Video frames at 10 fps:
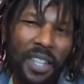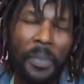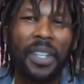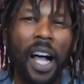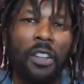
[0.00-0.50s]

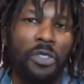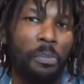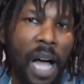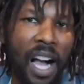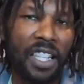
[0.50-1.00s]
something a
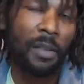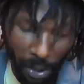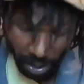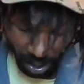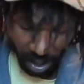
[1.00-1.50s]
box,
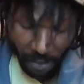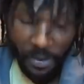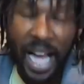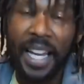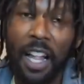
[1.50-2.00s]
but
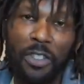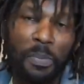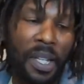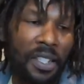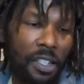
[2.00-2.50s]
$5 a
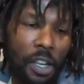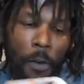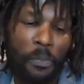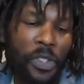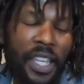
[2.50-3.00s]
piece, you
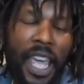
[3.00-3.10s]
know, you